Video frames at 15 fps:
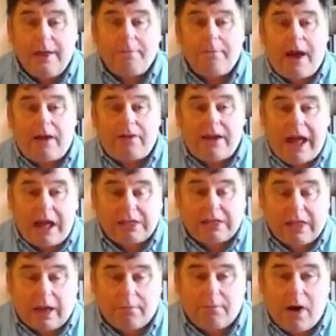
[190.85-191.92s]

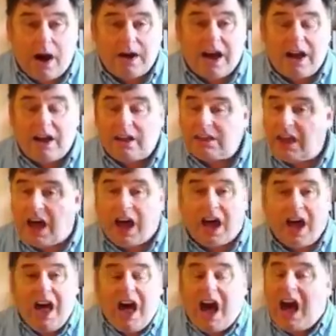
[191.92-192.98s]
Maranatha, Mar Anata.